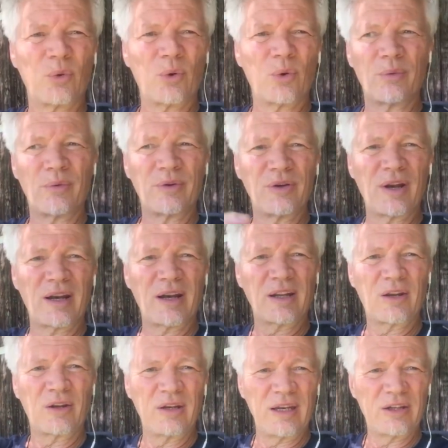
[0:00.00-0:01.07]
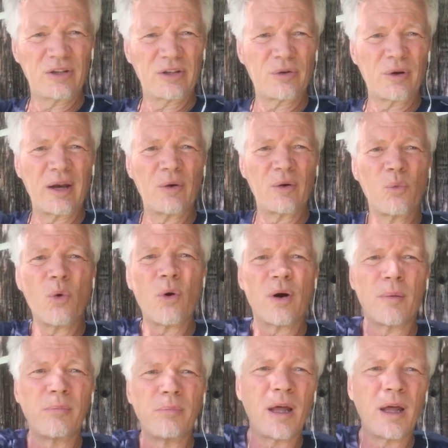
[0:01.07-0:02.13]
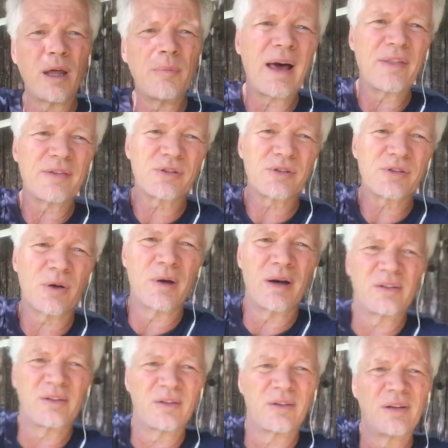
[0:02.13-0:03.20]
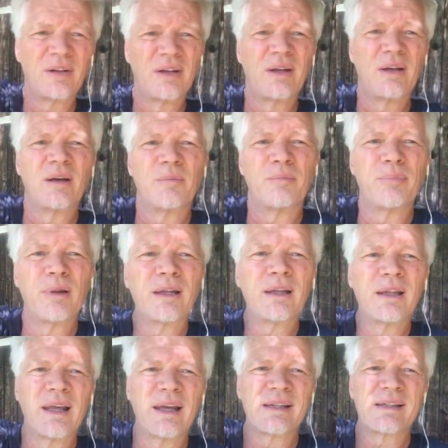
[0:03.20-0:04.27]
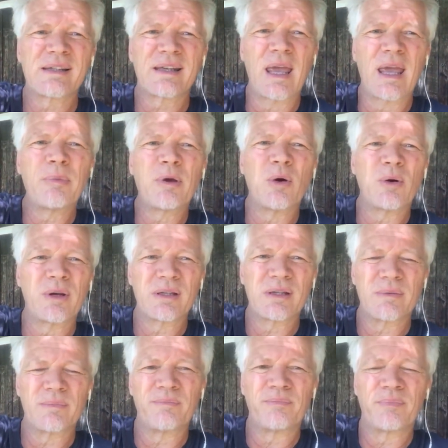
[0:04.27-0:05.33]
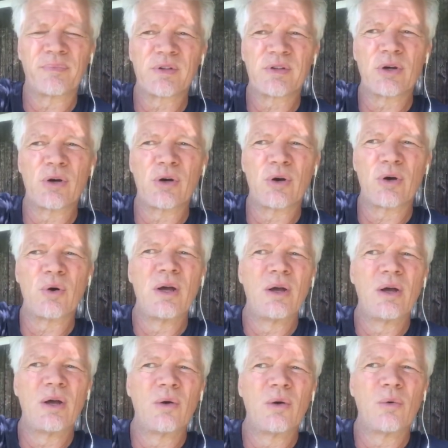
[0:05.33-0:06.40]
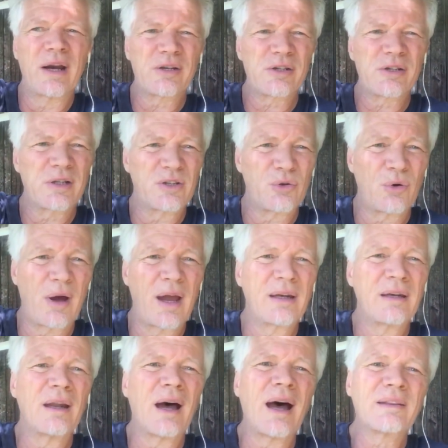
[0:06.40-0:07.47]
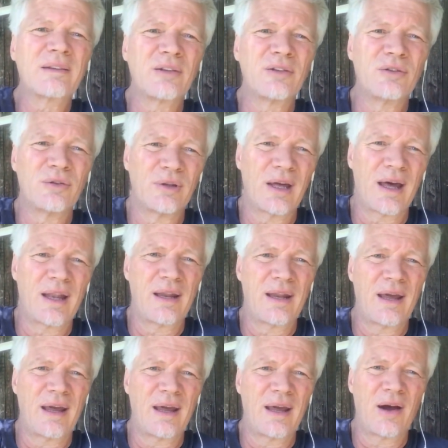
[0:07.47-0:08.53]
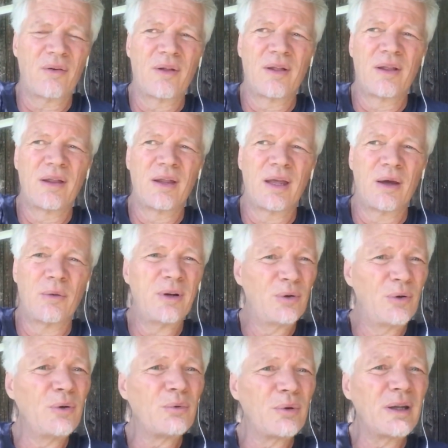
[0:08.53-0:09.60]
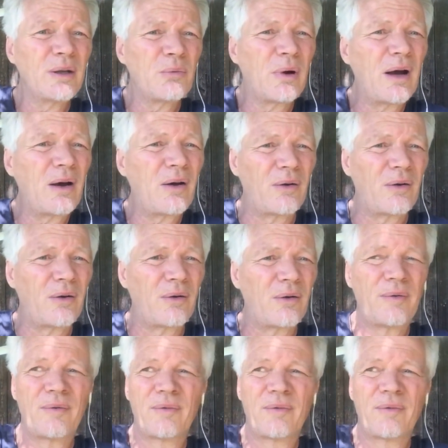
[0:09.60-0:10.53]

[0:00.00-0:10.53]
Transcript: Or you need to create a war, a bloodbath somewhere to bloodlet, scapegoatism. So we're actually trying not to do that now. And we're doing really well.